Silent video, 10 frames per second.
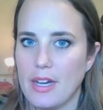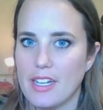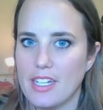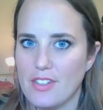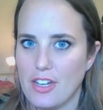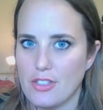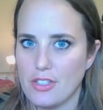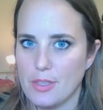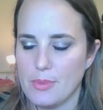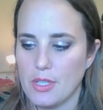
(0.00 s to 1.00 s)
products for
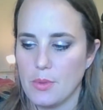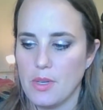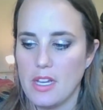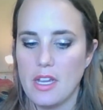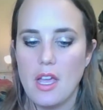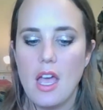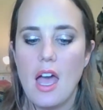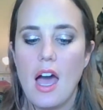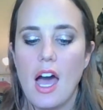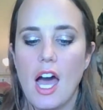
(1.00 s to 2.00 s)
National Lipstick Week.
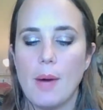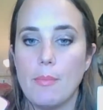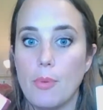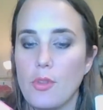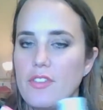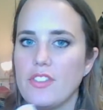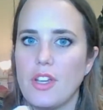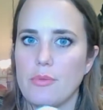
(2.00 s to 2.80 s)
Um, both of these I